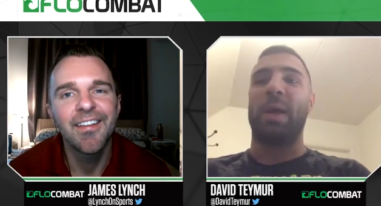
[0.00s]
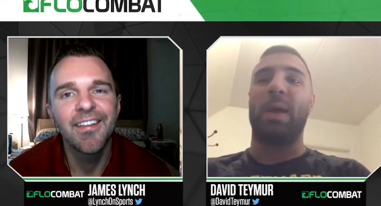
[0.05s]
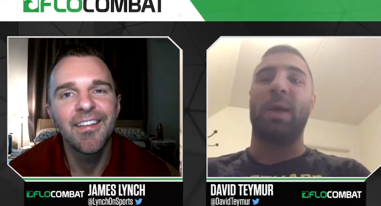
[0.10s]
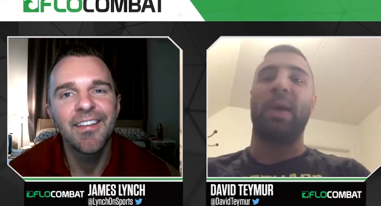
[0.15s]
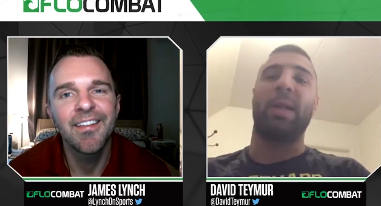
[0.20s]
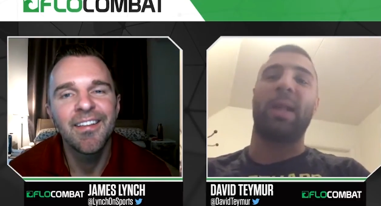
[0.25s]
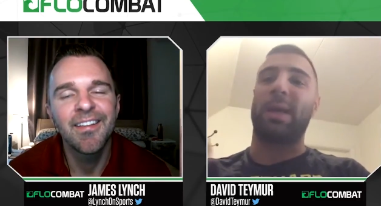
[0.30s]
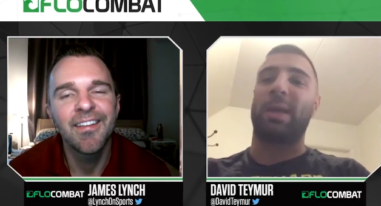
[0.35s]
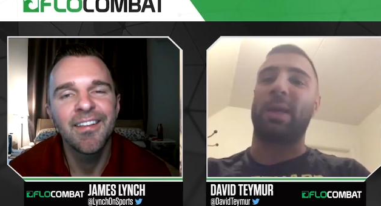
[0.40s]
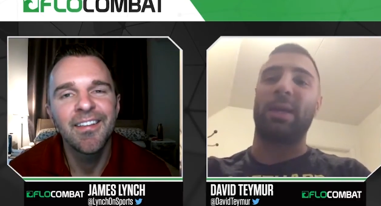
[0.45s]

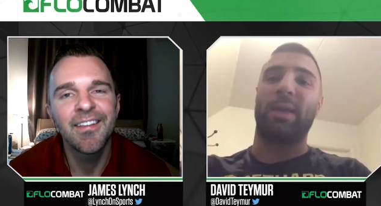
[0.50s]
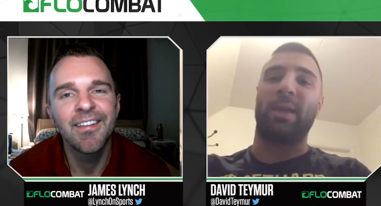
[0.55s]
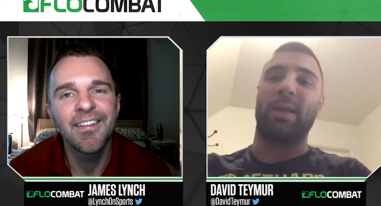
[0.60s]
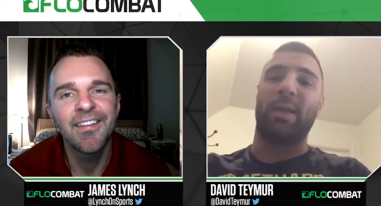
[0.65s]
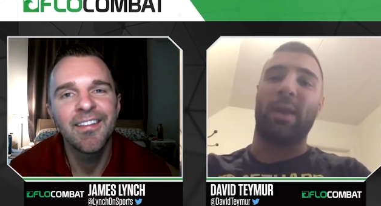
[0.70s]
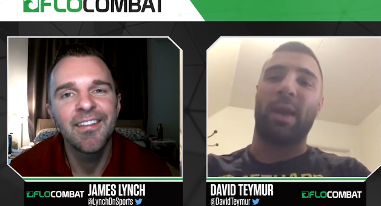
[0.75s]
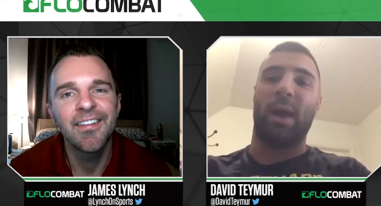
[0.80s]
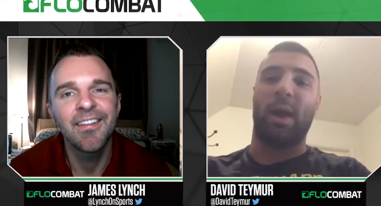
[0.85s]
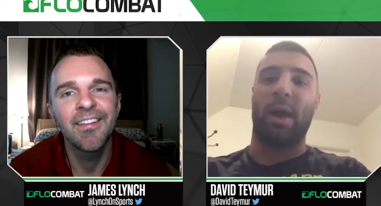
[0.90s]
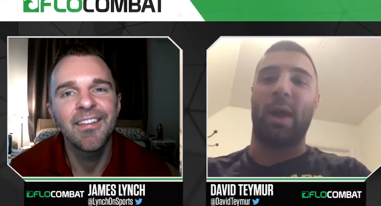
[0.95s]
Speaker 1: in like
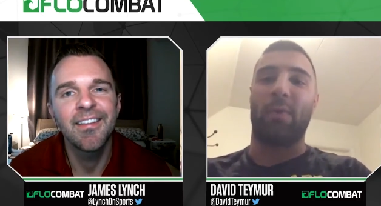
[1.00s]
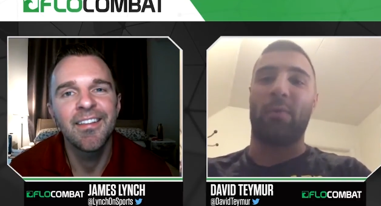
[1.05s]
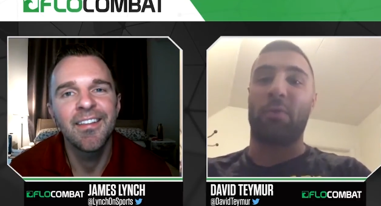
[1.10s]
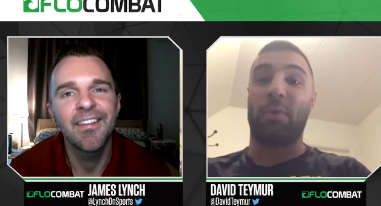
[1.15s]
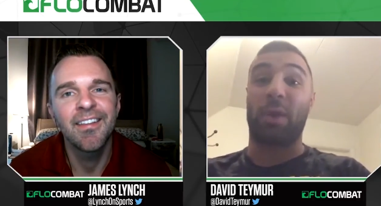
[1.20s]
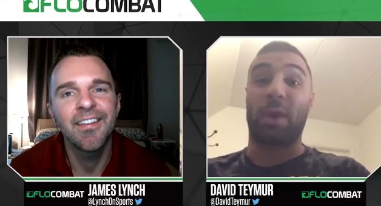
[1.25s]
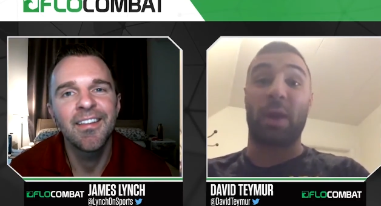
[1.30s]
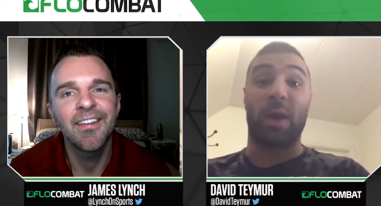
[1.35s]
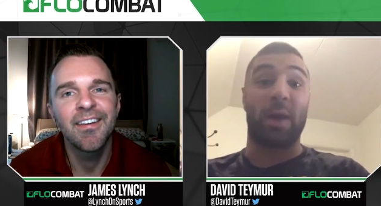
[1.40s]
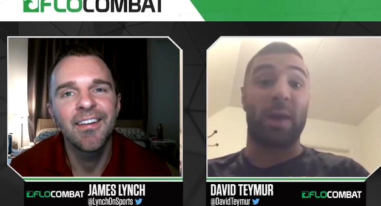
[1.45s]
in
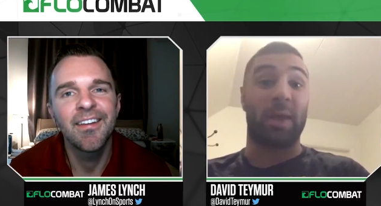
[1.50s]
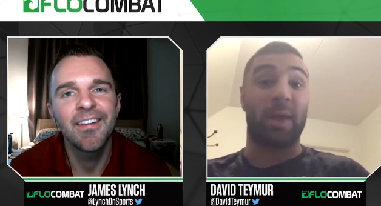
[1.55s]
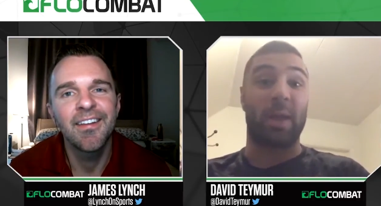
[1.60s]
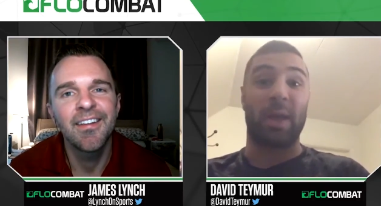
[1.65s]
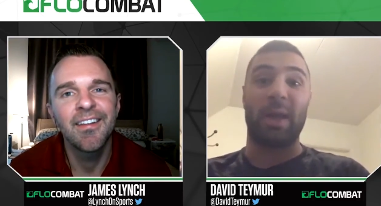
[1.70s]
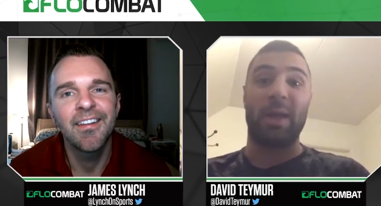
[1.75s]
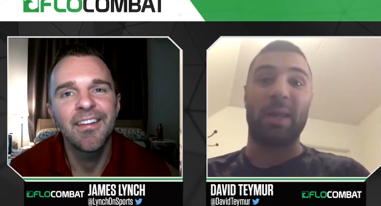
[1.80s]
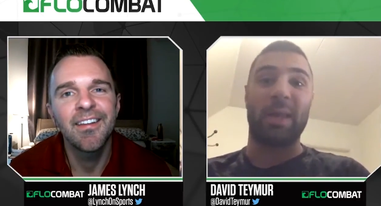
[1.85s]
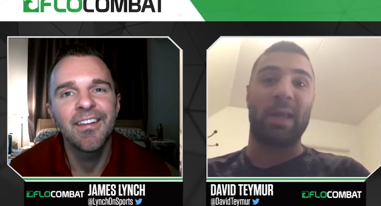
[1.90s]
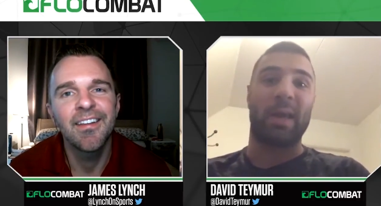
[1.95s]
Africa,
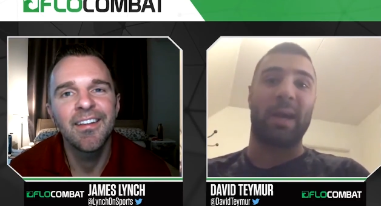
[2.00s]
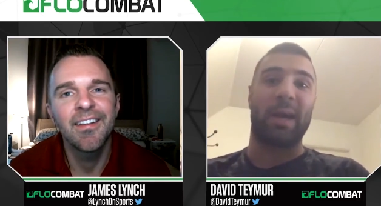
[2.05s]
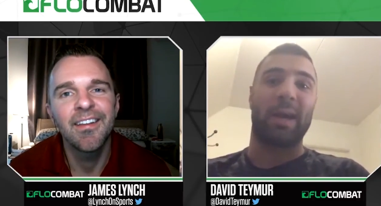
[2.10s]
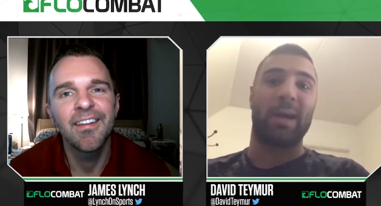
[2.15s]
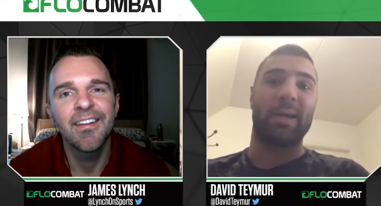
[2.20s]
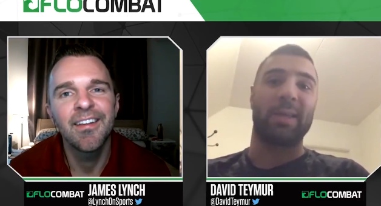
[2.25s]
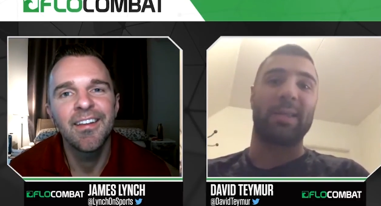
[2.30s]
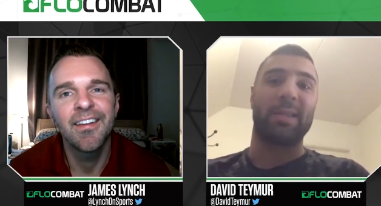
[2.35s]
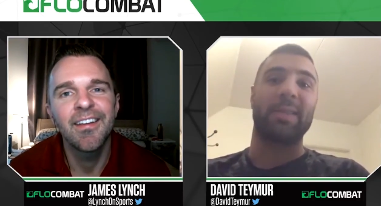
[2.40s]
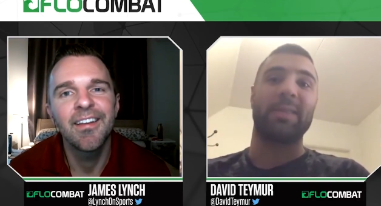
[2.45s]

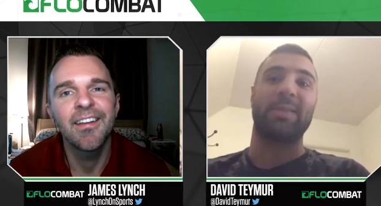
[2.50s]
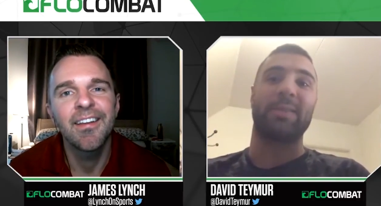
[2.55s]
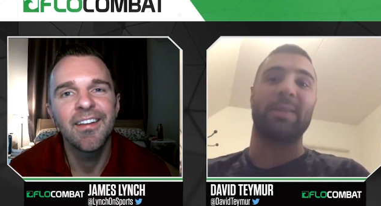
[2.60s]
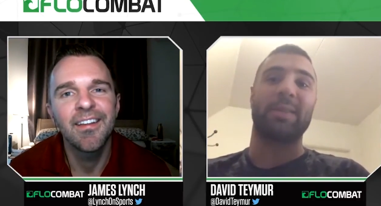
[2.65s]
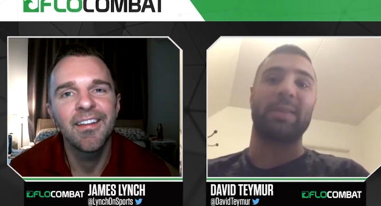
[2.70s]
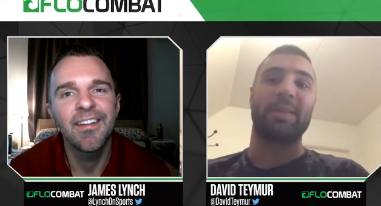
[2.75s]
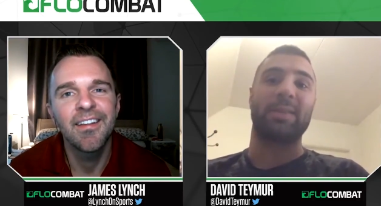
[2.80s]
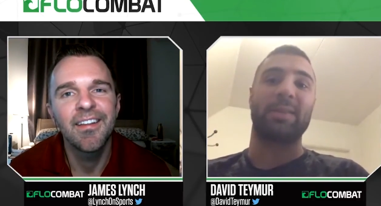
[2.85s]
Kenya, these things.